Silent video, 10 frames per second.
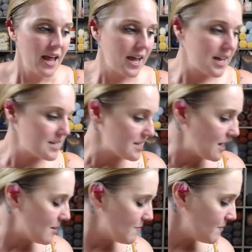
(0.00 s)
And
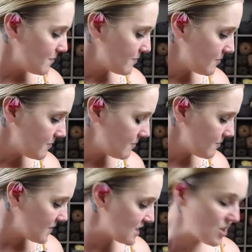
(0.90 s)
um,
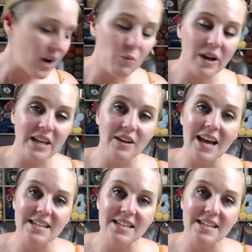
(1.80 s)
so I want to get,